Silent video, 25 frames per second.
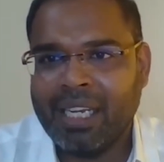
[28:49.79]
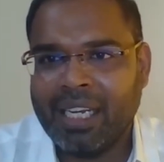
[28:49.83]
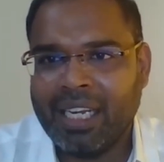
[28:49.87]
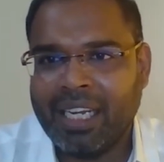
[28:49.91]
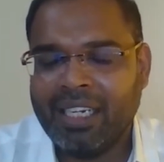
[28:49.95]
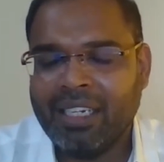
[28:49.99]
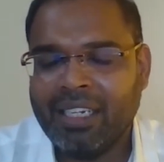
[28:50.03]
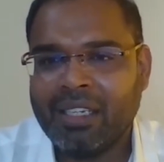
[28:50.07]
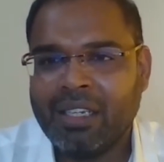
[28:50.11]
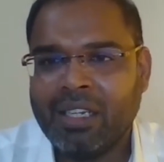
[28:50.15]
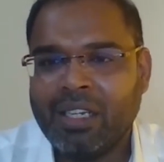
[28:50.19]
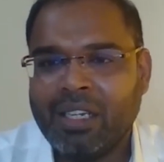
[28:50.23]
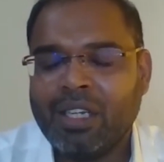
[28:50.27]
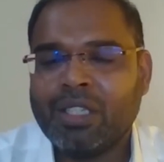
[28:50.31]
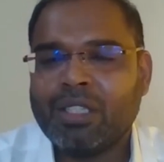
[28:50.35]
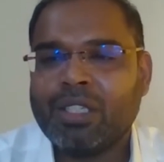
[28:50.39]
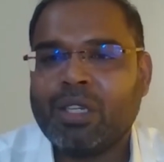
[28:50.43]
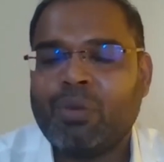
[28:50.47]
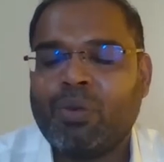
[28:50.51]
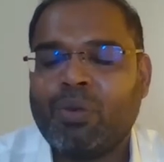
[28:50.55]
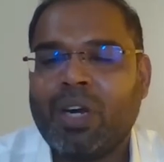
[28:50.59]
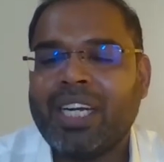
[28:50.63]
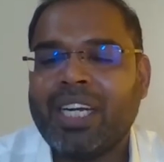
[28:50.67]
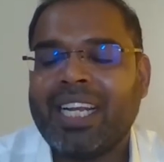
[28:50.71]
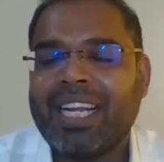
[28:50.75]
right?
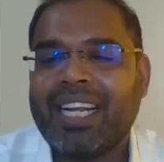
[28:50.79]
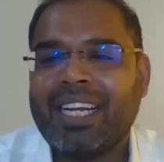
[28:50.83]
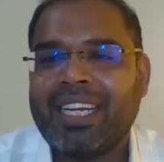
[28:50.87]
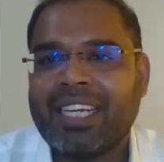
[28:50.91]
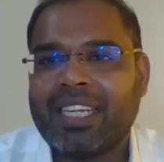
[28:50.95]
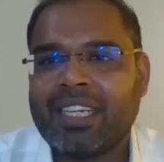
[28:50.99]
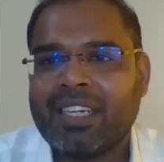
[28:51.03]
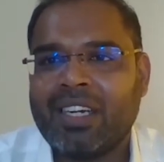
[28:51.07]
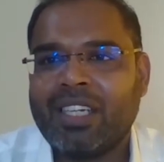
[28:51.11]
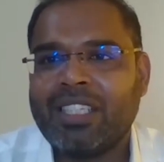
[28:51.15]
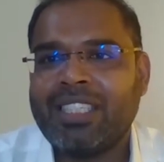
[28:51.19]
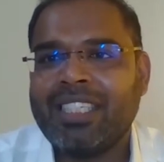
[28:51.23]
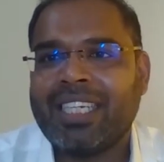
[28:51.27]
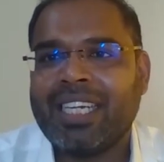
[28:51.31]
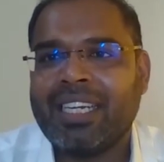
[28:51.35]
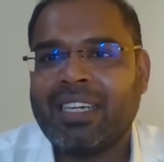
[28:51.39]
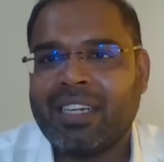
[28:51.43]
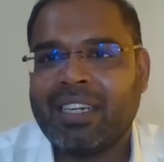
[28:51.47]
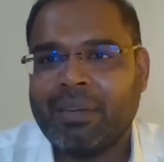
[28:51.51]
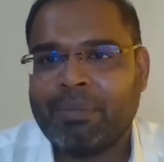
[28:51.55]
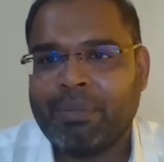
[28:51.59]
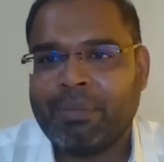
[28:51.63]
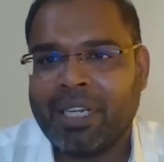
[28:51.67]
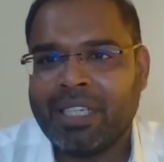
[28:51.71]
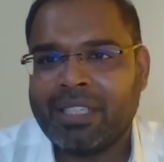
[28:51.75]
So what a technology
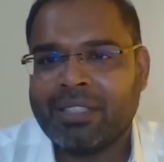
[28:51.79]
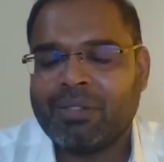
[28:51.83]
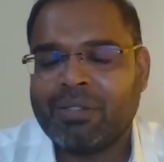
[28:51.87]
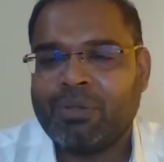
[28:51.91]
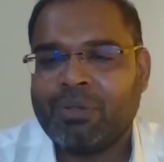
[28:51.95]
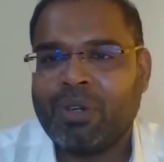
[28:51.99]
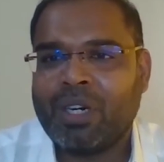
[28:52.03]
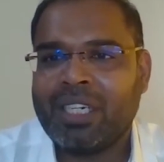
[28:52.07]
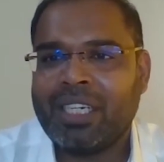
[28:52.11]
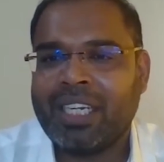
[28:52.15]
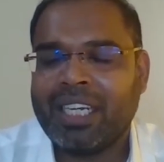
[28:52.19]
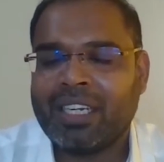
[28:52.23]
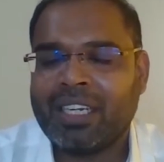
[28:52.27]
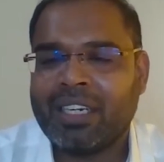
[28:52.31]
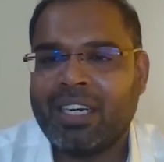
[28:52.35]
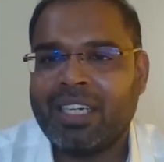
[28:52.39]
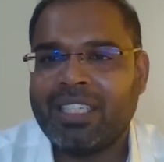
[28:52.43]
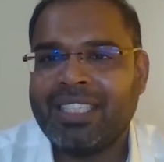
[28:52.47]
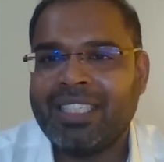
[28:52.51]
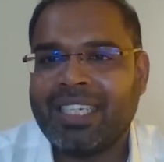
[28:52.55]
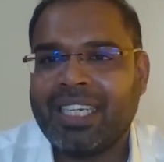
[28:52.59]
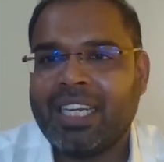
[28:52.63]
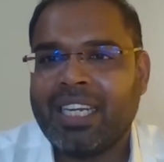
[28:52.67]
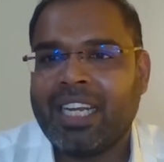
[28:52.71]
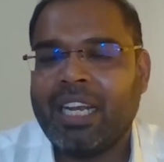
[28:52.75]
can replace, what
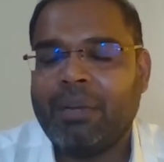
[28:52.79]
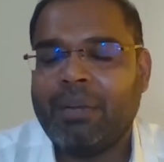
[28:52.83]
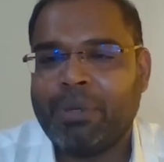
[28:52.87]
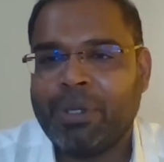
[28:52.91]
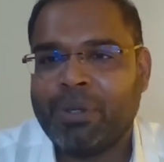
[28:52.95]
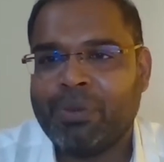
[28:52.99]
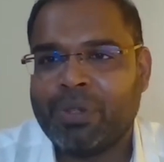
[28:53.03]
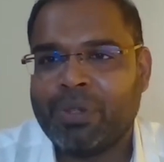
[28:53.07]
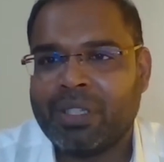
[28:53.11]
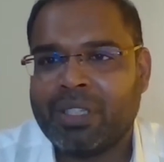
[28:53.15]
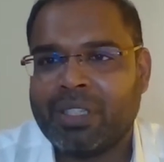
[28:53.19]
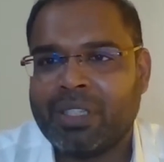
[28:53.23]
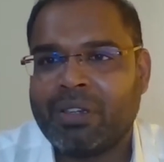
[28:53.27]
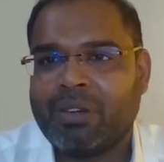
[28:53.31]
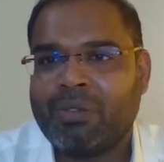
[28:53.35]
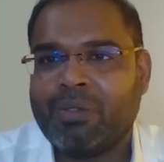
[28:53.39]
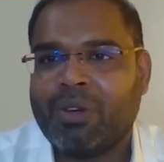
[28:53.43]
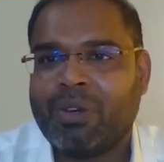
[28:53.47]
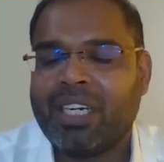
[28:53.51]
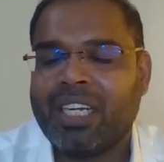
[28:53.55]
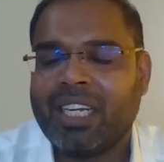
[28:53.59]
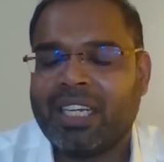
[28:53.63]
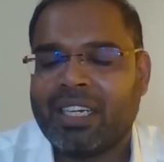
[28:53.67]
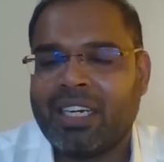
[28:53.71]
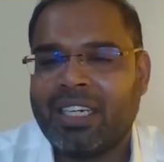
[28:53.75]
technology can help you with,
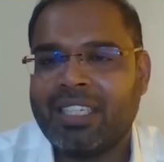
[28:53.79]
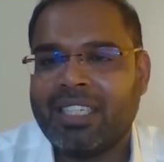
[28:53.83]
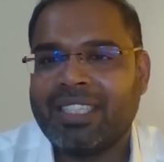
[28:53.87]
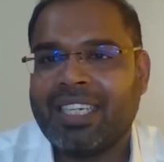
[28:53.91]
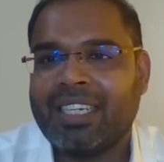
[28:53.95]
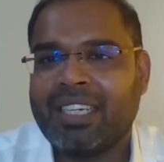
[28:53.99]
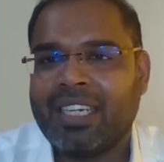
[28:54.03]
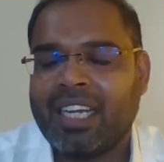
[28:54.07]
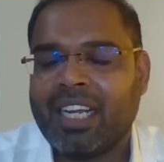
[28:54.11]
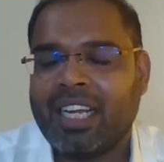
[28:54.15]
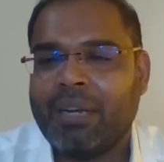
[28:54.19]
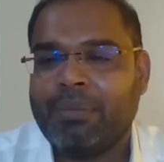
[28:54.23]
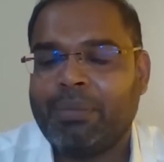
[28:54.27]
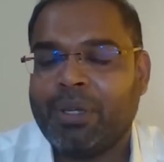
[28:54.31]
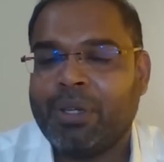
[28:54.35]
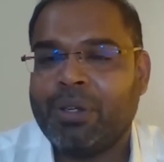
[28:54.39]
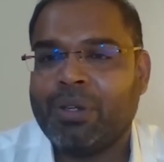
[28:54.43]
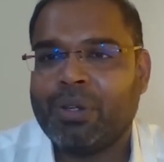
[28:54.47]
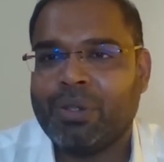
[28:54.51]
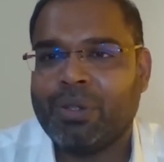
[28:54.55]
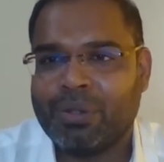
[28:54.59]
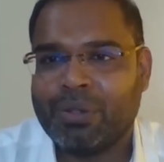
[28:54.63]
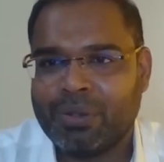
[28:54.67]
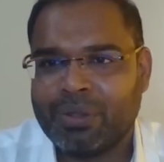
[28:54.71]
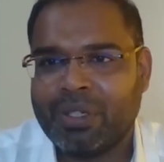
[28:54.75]
what technology can help you
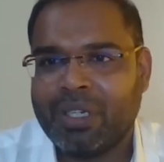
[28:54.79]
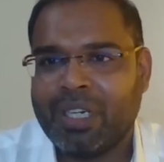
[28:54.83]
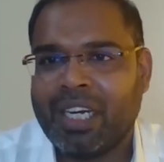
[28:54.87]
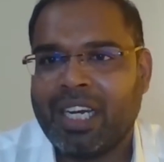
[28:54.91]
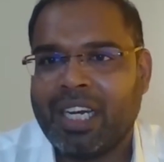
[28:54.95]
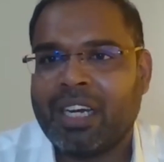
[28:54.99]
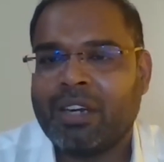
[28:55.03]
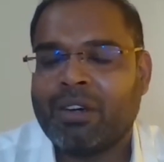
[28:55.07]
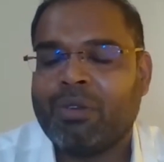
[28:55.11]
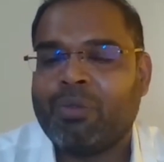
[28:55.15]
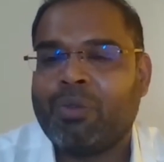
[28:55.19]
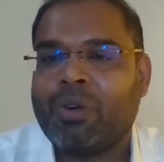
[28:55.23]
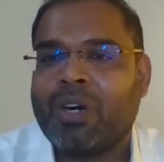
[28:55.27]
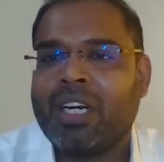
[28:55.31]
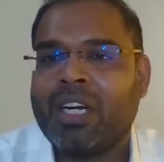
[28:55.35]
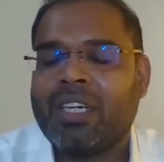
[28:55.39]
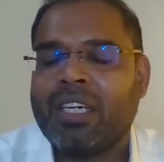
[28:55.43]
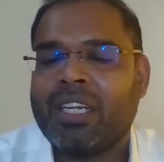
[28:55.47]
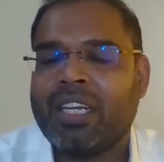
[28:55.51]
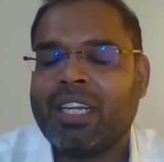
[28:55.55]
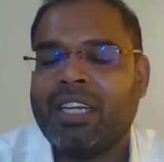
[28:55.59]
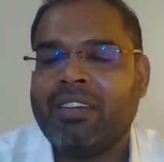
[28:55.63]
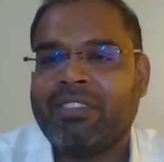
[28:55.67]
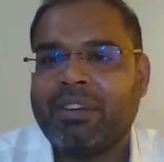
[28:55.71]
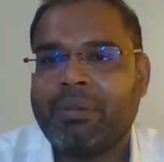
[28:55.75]
grow, or
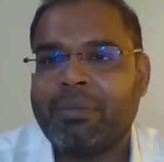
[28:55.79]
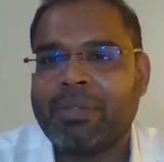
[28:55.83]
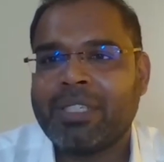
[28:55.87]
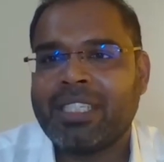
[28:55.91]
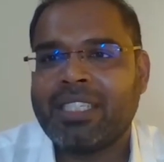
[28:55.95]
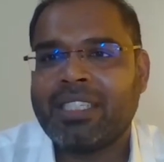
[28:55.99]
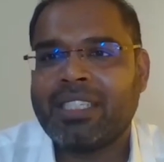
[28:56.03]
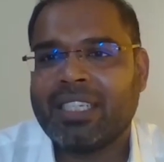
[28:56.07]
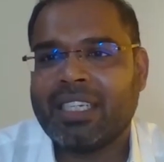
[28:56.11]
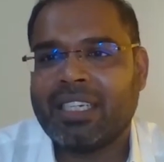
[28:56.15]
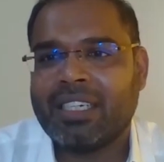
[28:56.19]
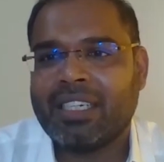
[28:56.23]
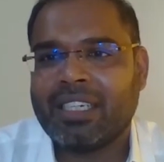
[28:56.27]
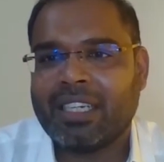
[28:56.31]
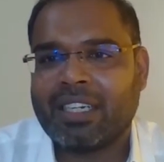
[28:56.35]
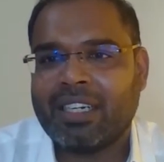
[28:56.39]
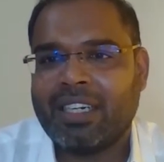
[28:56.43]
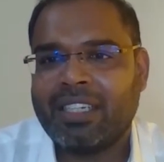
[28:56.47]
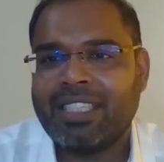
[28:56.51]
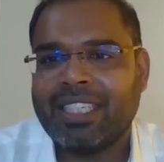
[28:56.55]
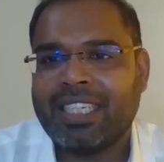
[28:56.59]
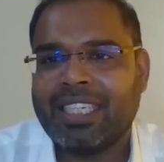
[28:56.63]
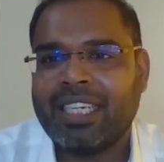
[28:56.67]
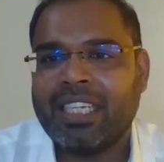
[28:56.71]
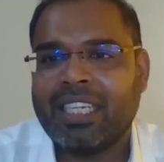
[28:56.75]
what information
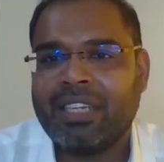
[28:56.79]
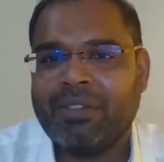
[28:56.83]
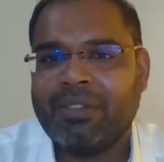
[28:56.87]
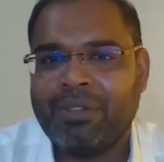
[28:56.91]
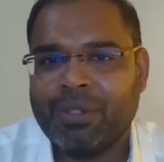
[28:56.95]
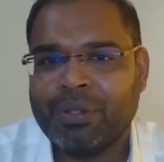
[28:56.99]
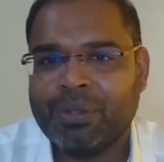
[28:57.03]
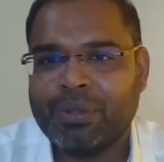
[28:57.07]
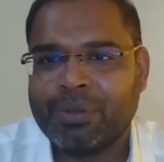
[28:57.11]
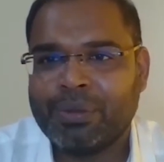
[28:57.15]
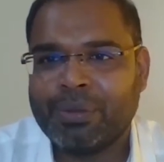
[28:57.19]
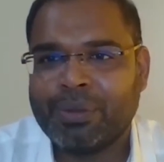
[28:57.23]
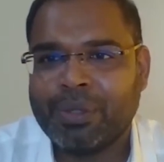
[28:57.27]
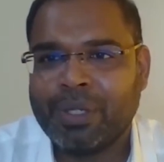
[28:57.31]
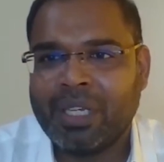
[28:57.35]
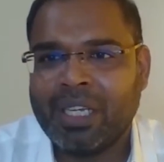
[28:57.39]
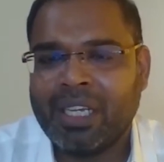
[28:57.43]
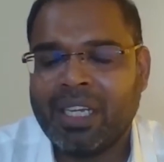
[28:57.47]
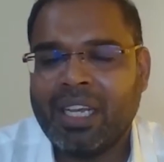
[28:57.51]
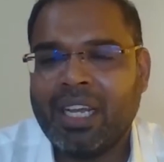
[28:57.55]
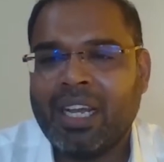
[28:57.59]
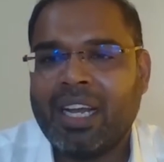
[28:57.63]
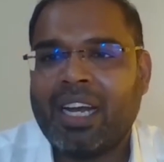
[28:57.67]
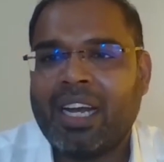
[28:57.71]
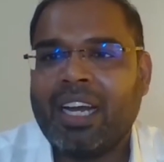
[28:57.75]
technology can give you,
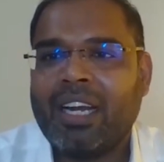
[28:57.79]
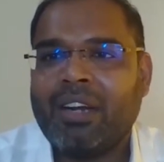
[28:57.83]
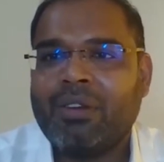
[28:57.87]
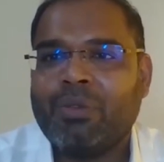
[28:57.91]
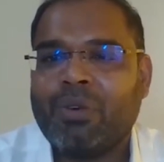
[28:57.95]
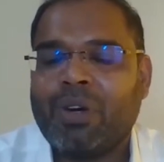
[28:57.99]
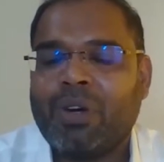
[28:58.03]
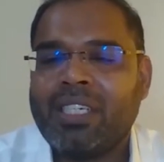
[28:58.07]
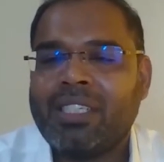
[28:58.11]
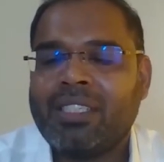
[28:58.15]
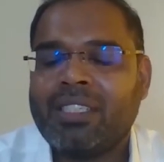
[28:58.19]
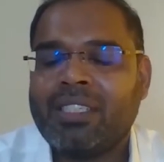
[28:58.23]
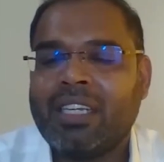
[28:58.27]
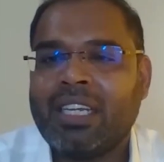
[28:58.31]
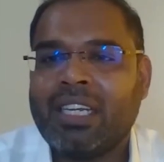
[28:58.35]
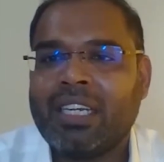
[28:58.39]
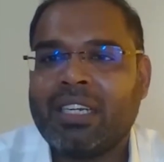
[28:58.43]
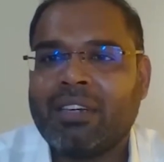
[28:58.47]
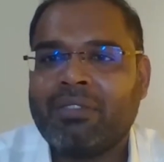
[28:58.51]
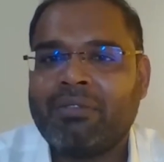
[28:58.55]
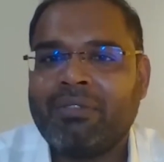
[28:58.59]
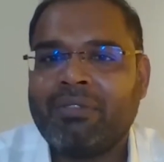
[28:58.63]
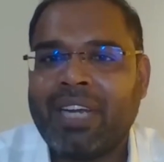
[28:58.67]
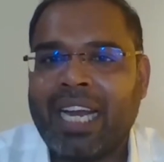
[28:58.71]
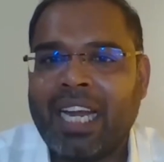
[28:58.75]
and what's the
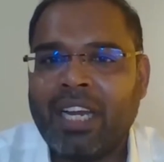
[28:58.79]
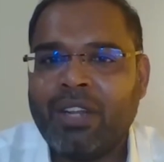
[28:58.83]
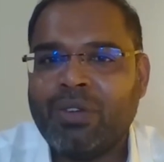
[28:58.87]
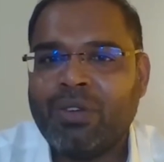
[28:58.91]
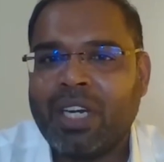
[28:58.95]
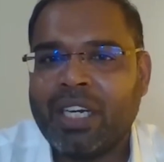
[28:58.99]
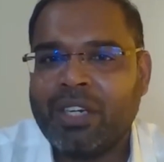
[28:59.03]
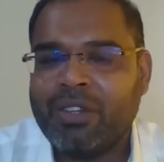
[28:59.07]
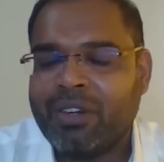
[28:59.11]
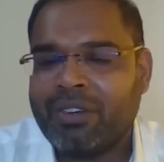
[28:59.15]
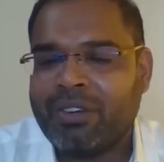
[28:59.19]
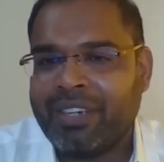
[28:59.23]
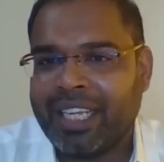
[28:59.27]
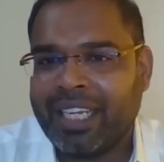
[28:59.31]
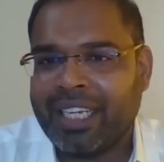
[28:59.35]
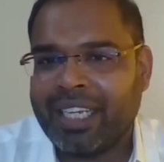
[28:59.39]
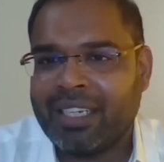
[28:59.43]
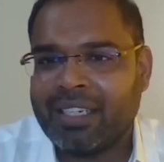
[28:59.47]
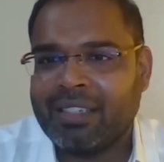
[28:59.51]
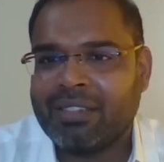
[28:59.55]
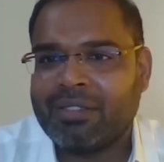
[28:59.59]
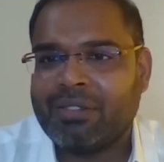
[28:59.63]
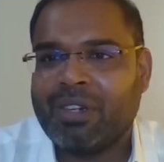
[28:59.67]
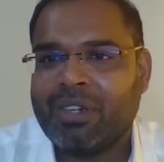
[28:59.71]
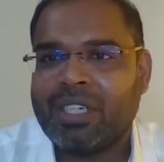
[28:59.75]
value add you have
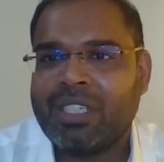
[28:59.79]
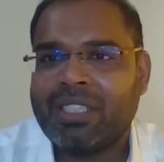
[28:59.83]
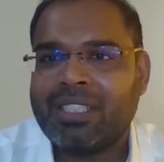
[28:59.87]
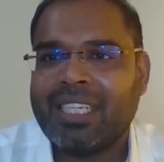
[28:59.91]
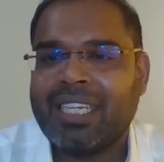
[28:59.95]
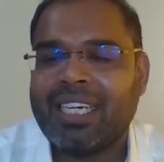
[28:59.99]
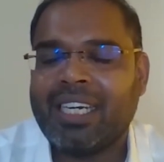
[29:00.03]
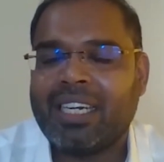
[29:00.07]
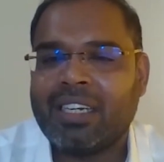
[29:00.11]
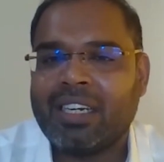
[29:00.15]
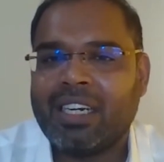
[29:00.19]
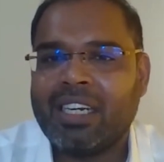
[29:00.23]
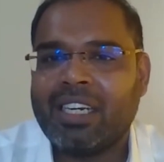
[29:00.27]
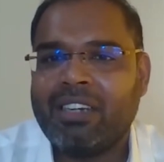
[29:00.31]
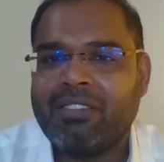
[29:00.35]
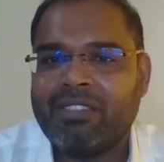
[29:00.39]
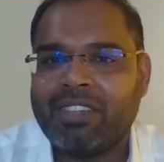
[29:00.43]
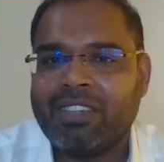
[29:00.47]
taken, what's the return on